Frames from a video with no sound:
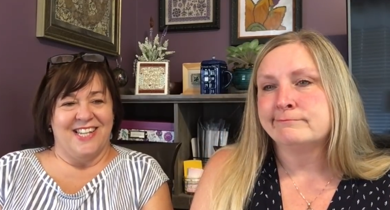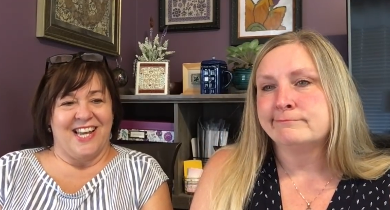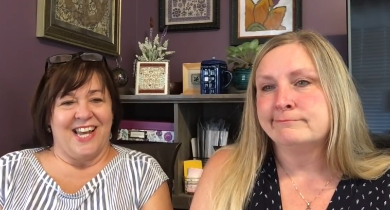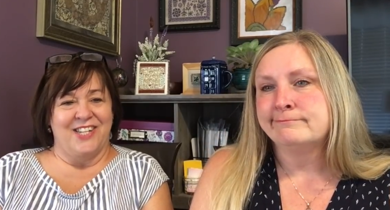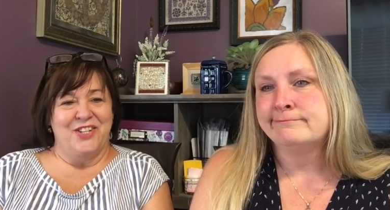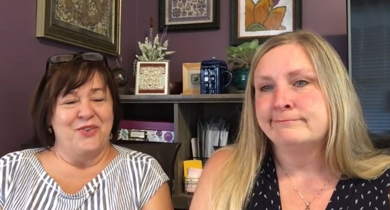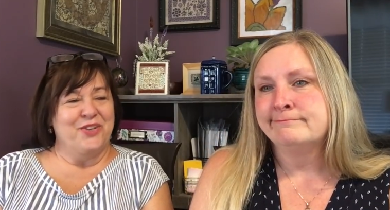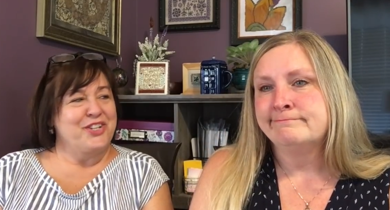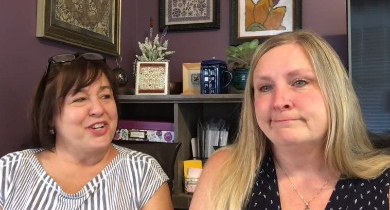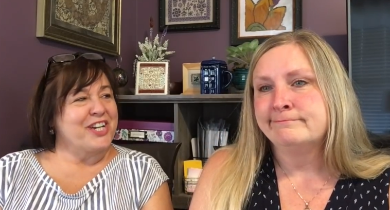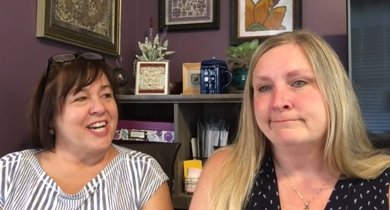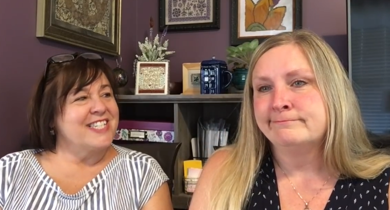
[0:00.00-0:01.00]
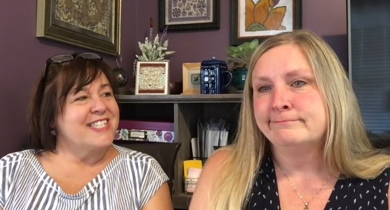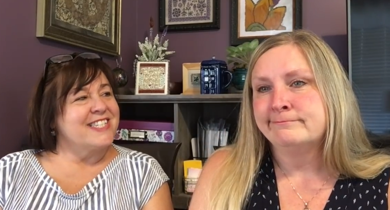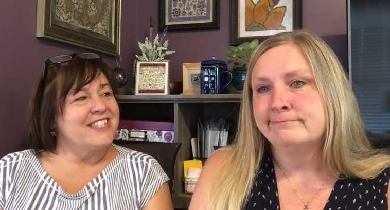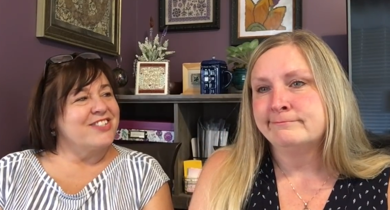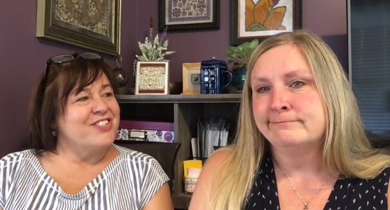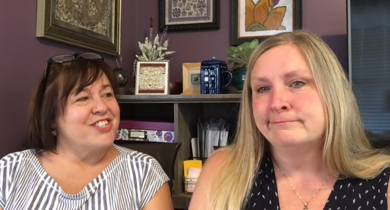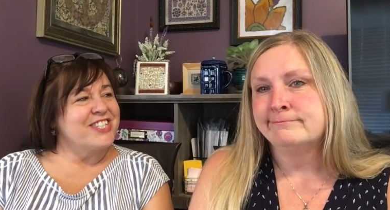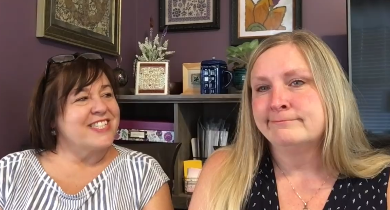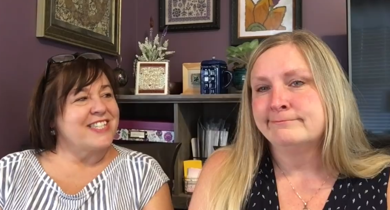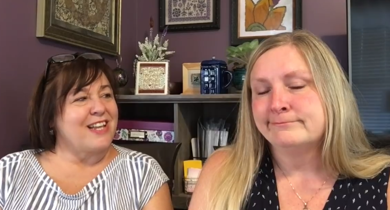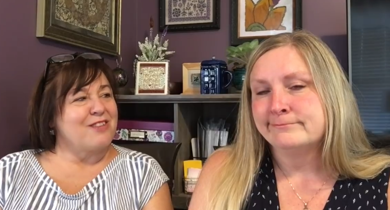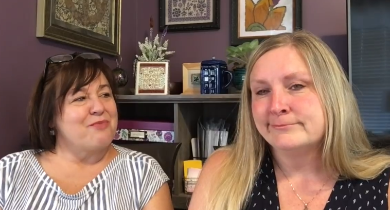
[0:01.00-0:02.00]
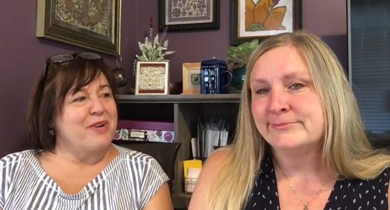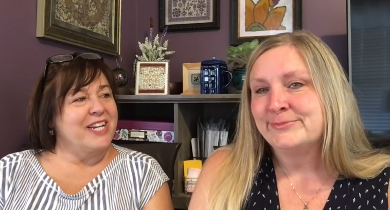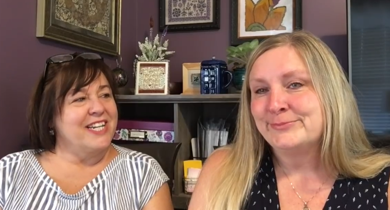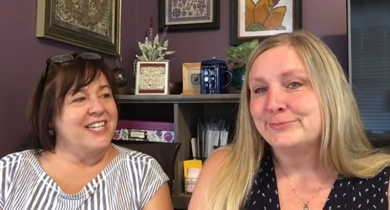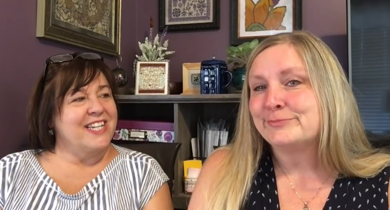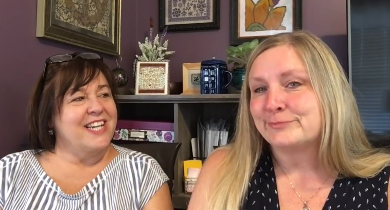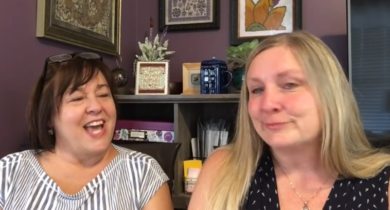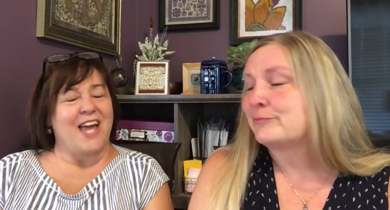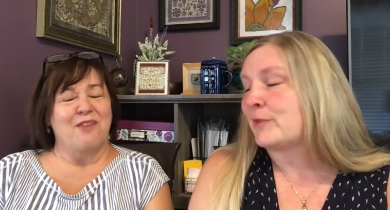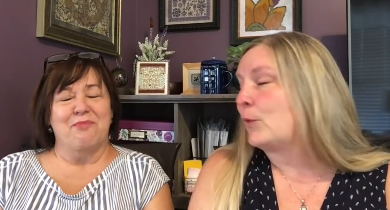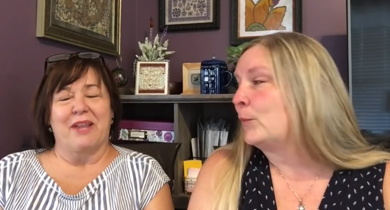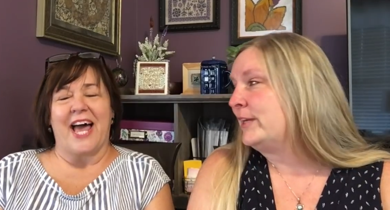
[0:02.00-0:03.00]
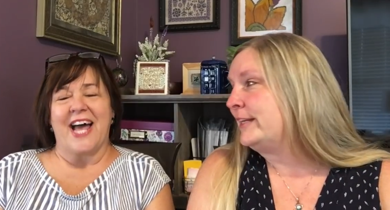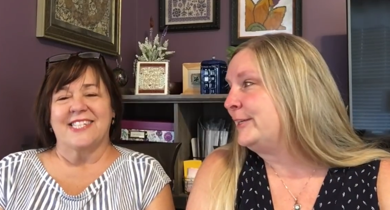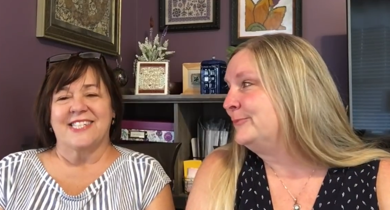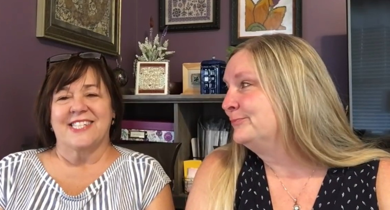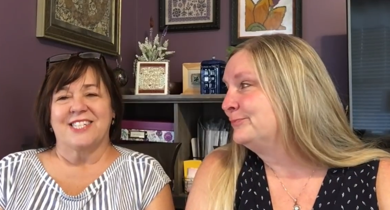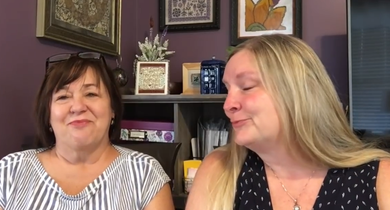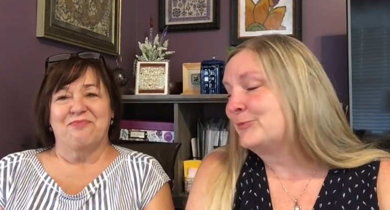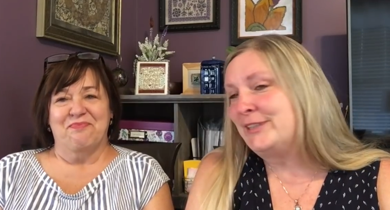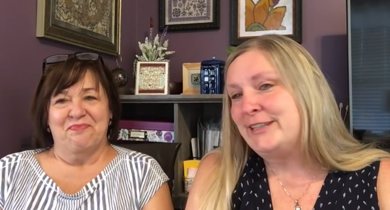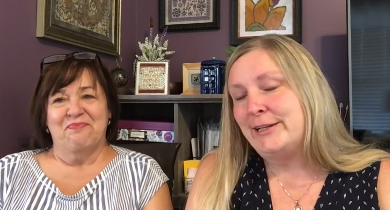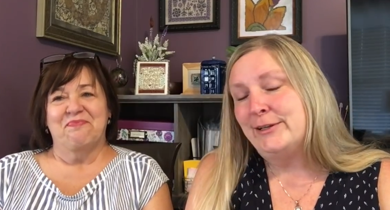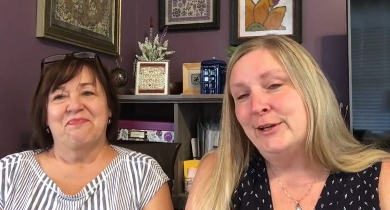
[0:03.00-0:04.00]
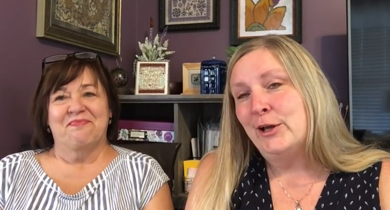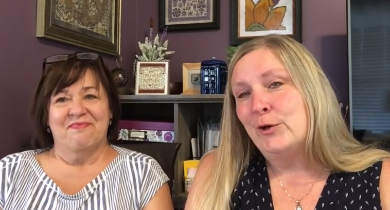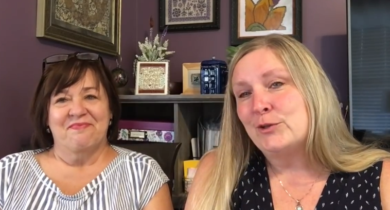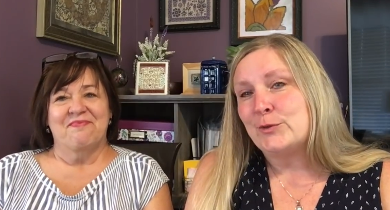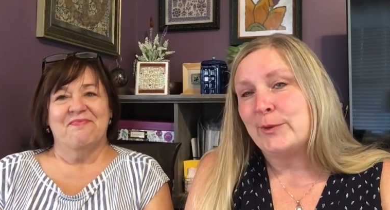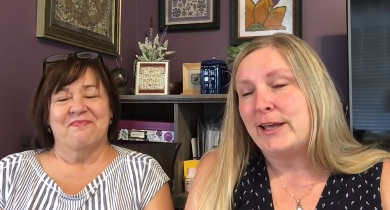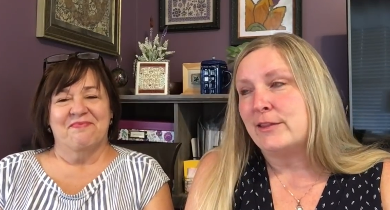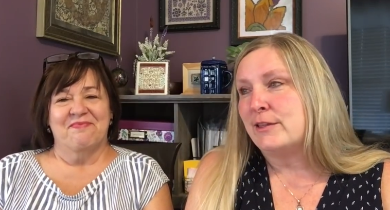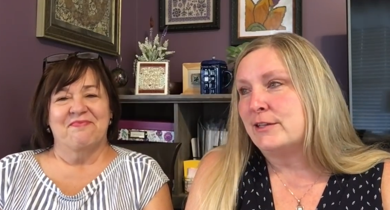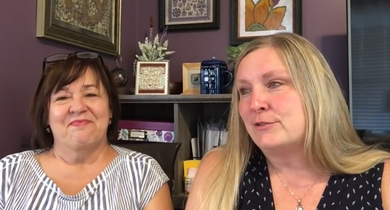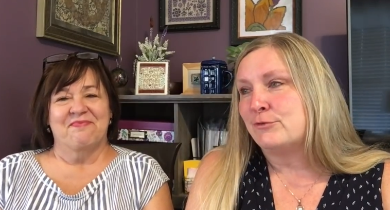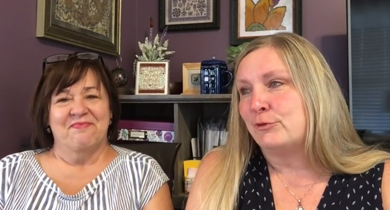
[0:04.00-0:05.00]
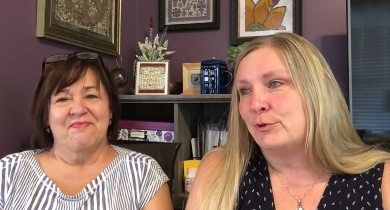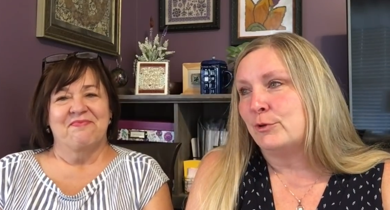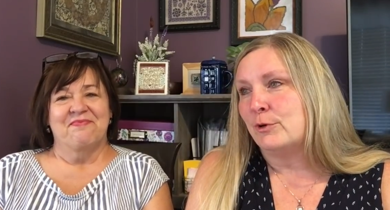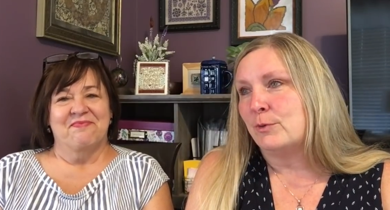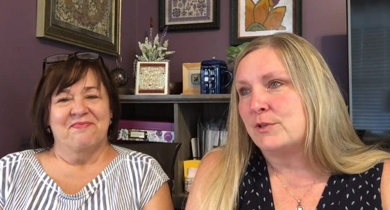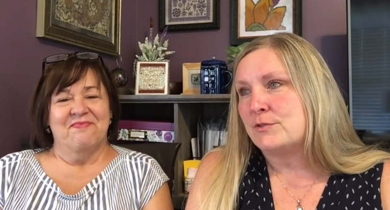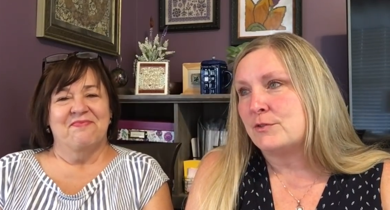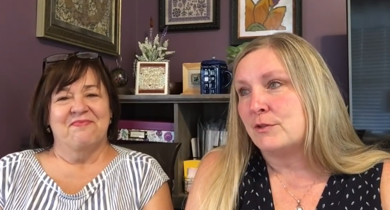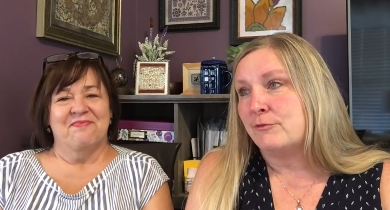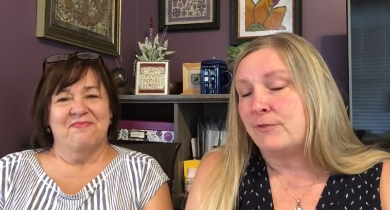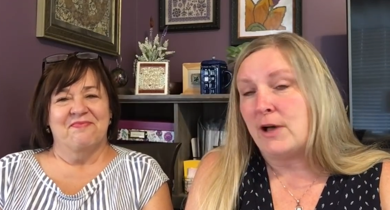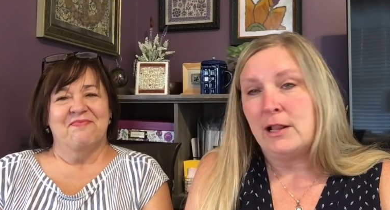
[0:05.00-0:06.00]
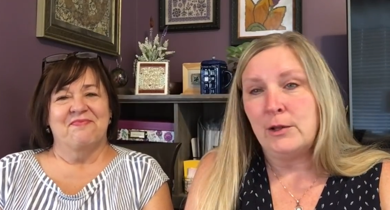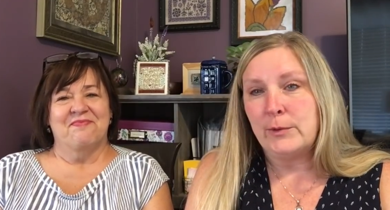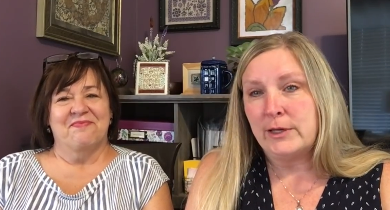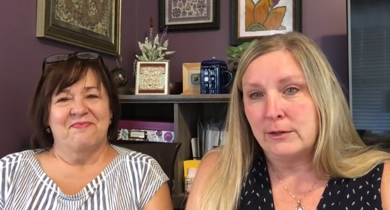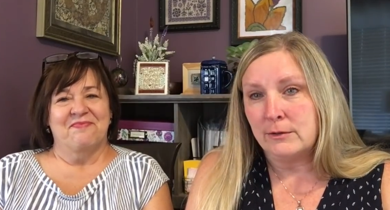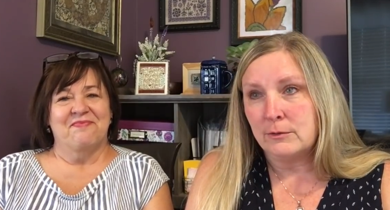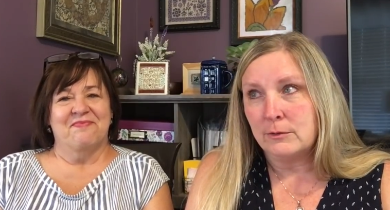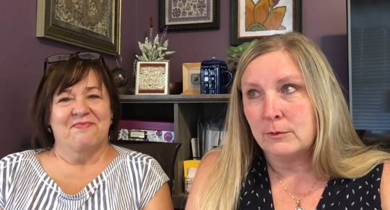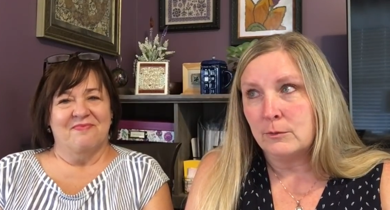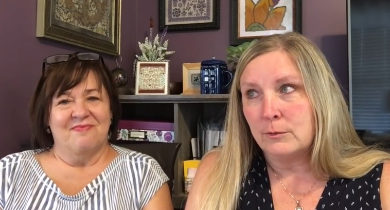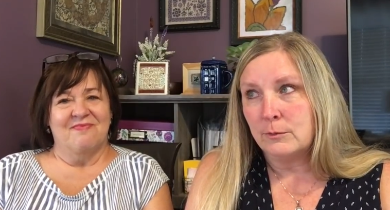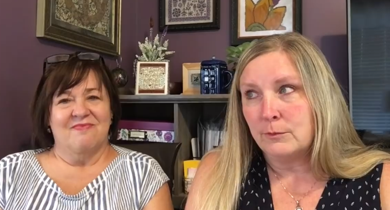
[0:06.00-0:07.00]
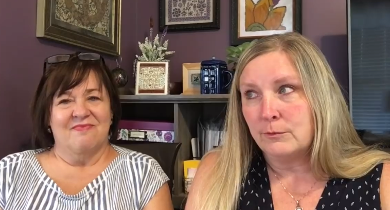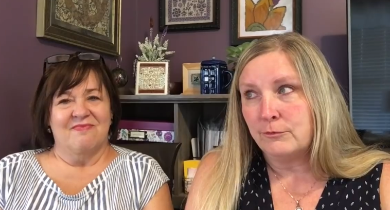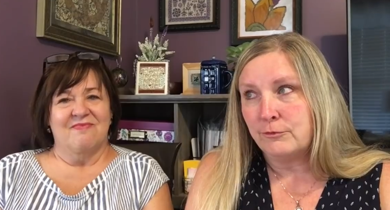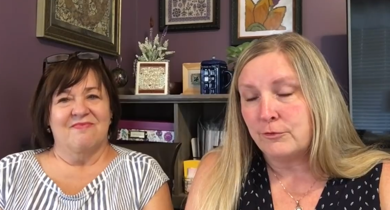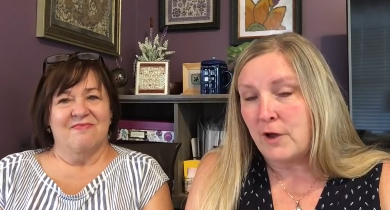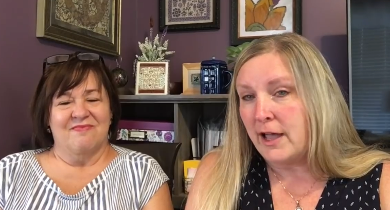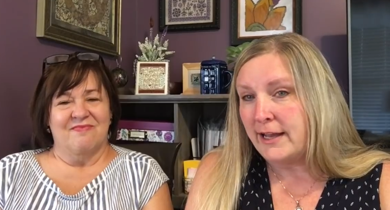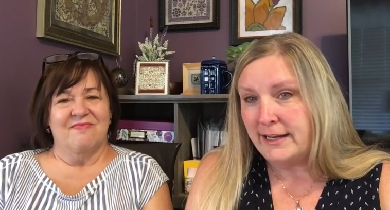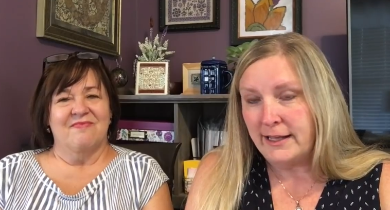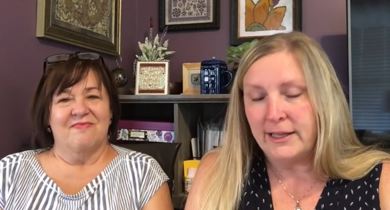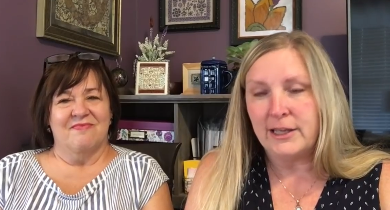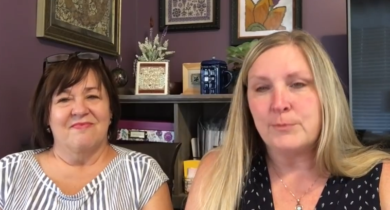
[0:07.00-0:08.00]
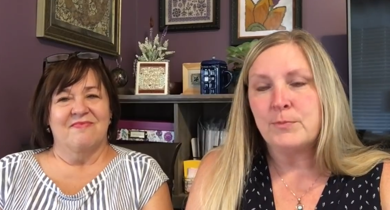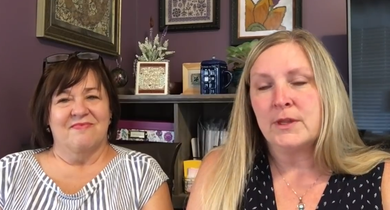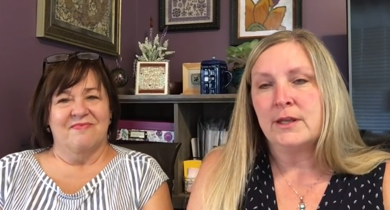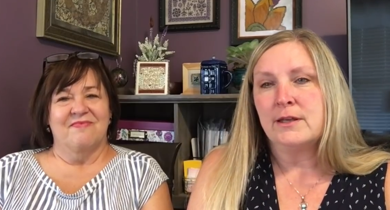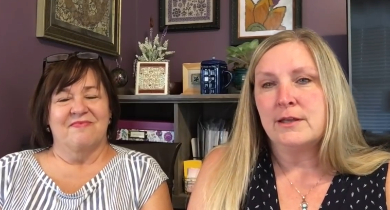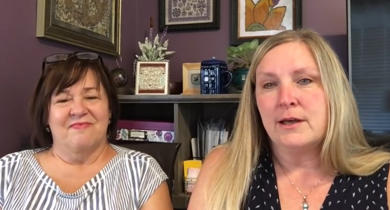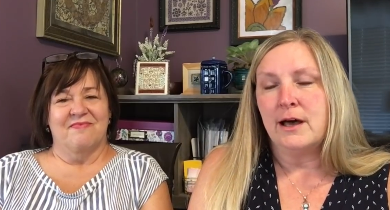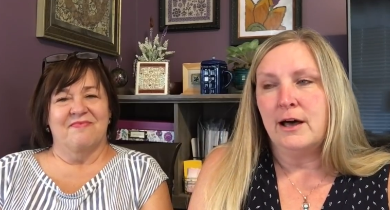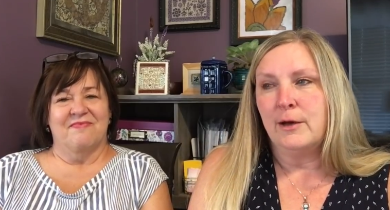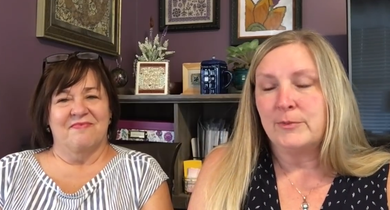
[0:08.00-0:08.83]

Speaker 1: and you and your cousins just celebrated and had a blast.
Speaker 2: We did. We did. So we had the, his funeral was the following Friday, um,